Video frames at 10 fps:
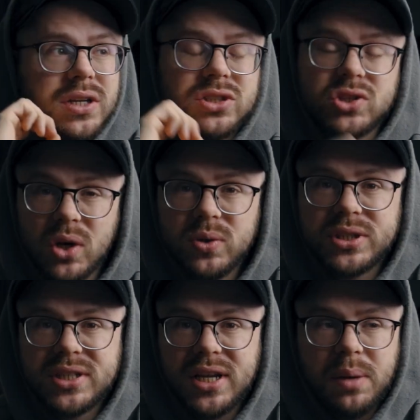
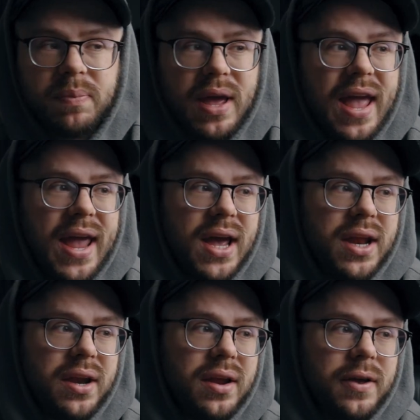steep,
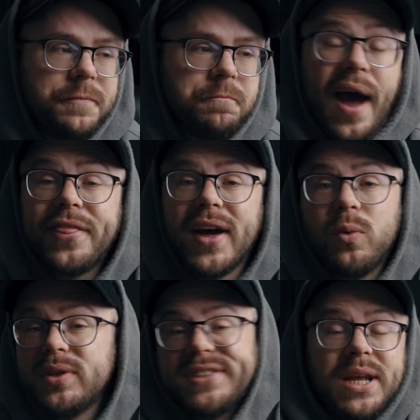and I thought
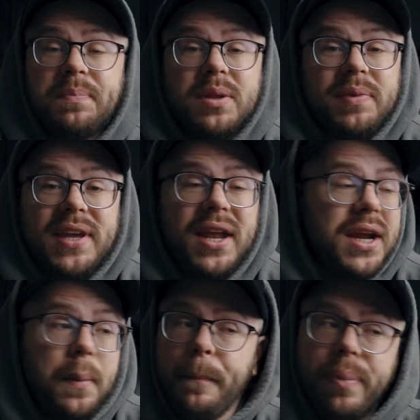it was steep in the
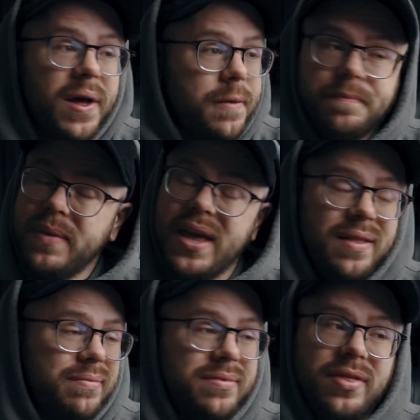beginning, but
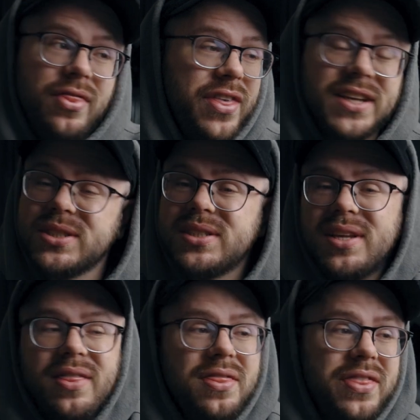this
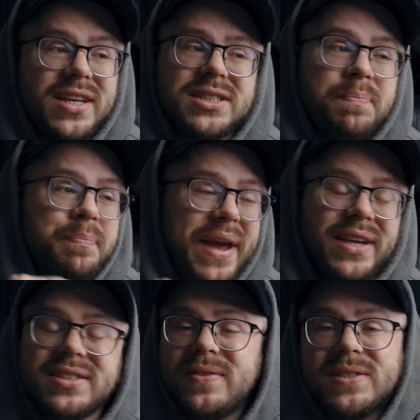
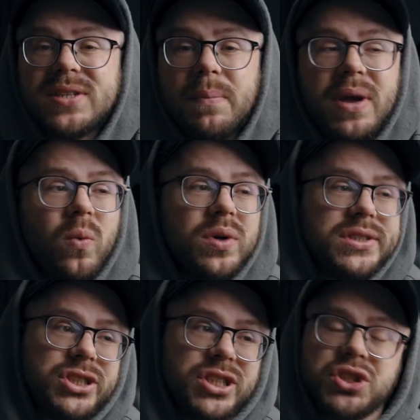base of the summit
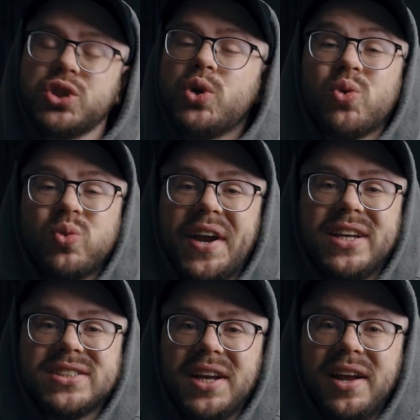was just
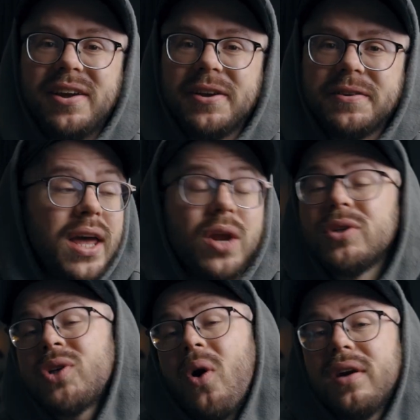crazy. And it
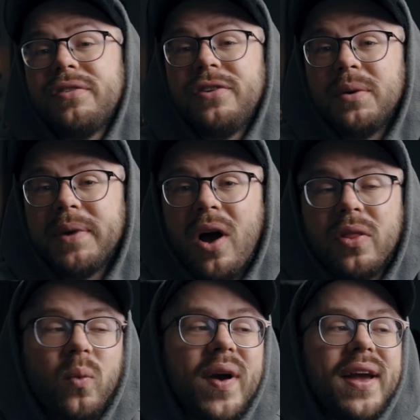was hard filming
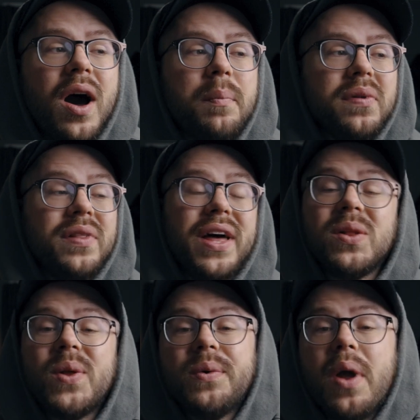on the way up, let
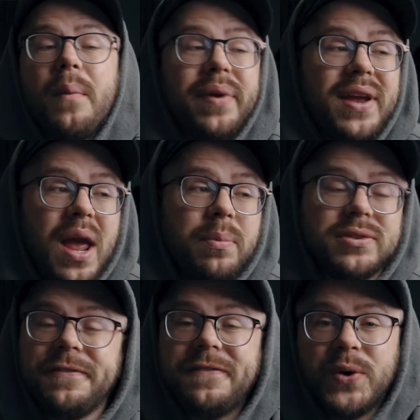alone being able
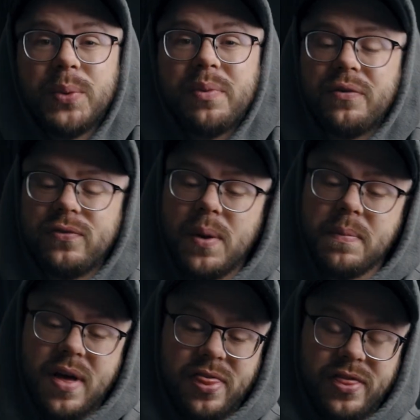to film
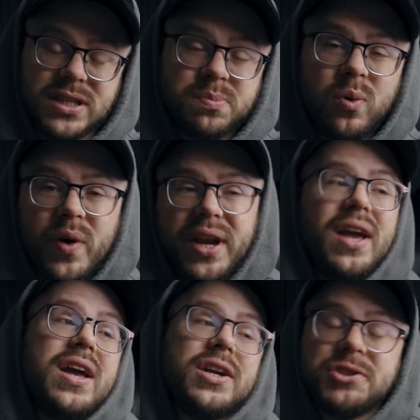from this point
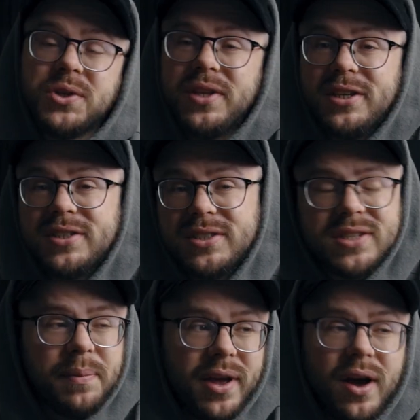to the
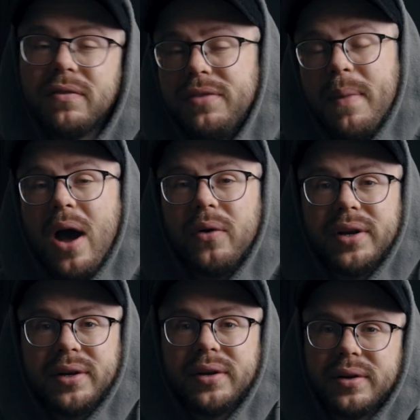summit of the
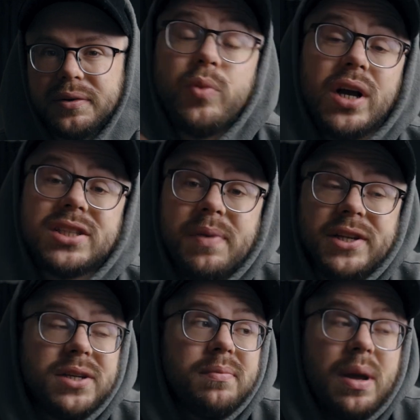mountain. Not to
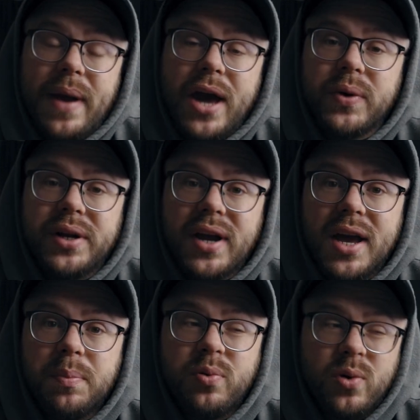mention my battery
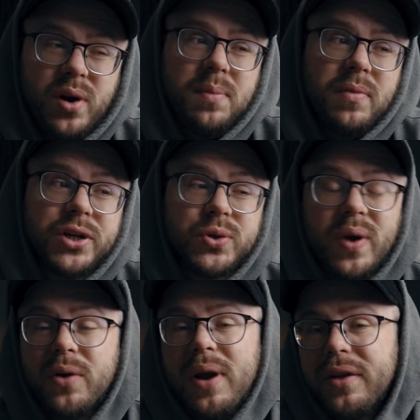died pretty much
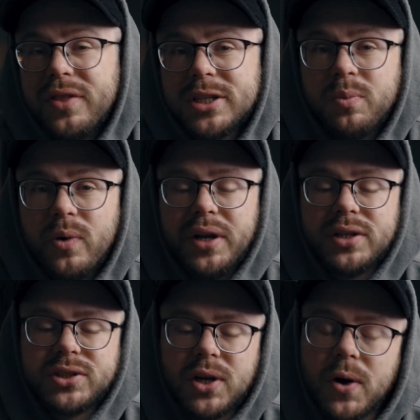right around at this
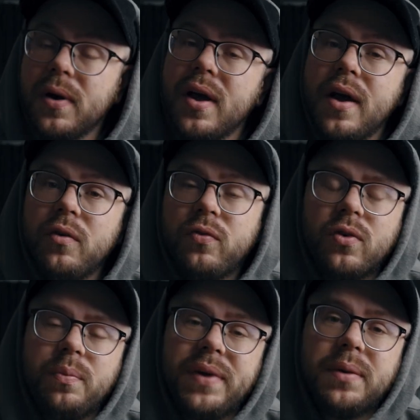point, so
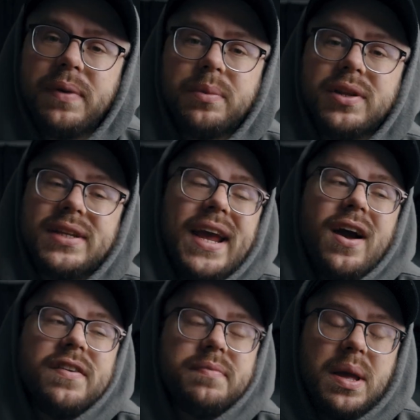for me to be able to take
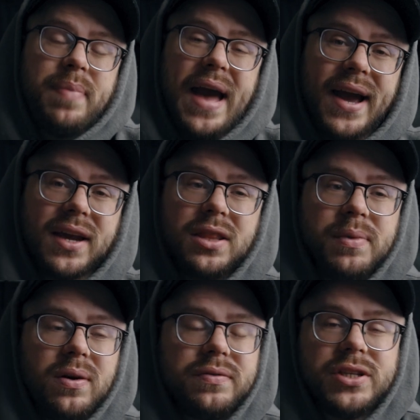off my pack in the
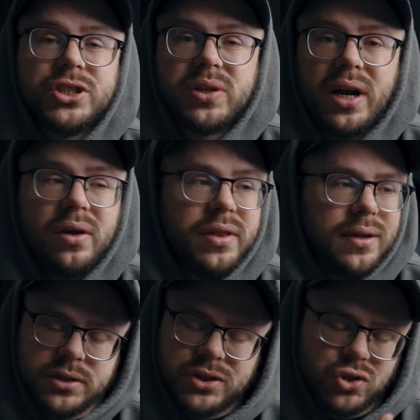middle of this trail
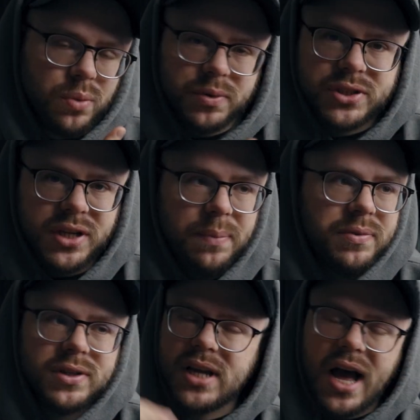that is super steep,
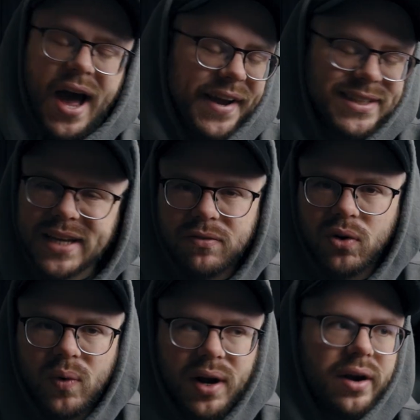there's ice
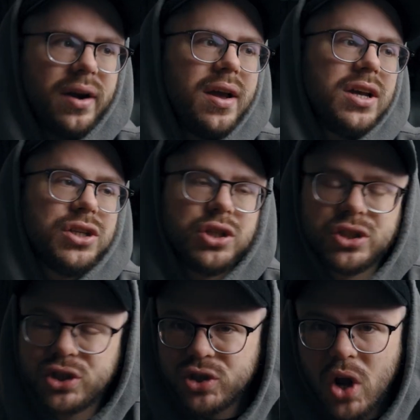everywhere,
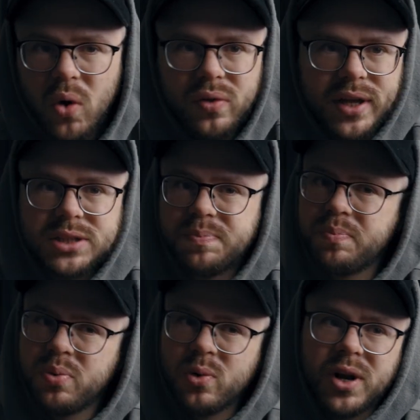snow that's
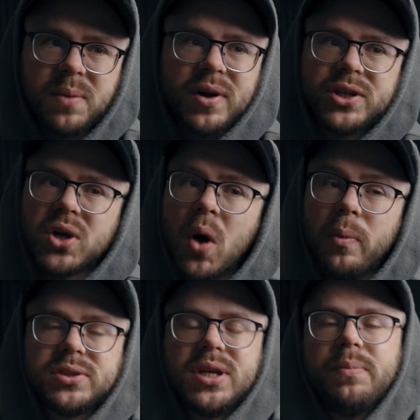pretty much
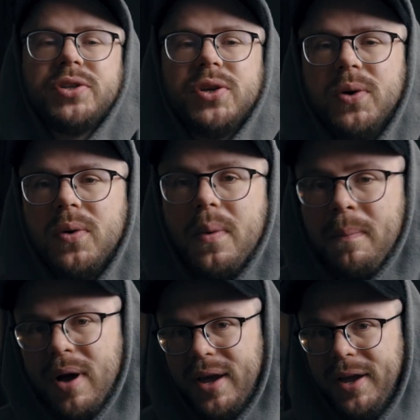almost up to
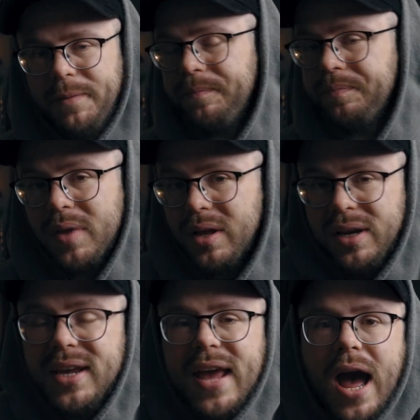my
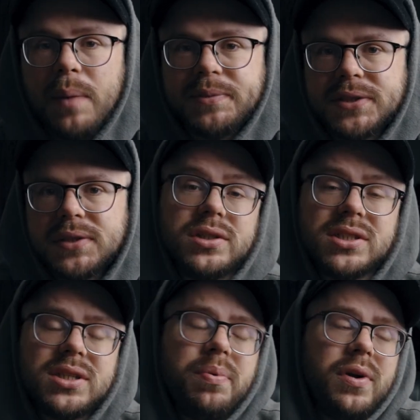kneecaps,
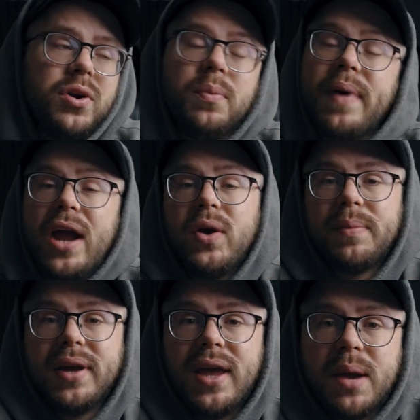just to put a new battery
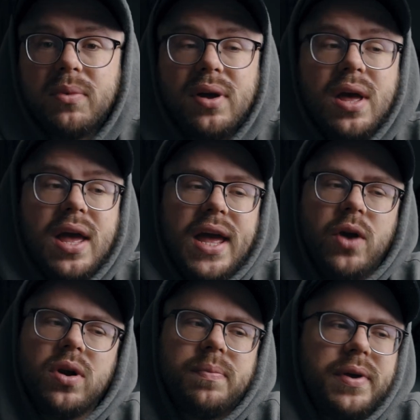in my camera, it
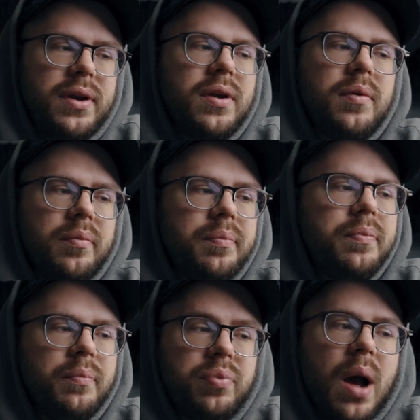would have been
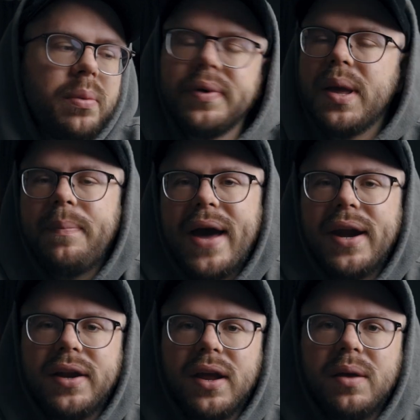probably a bad
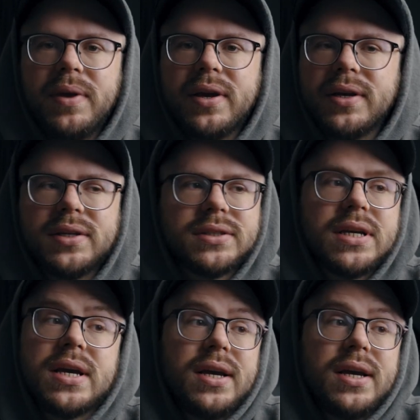idea because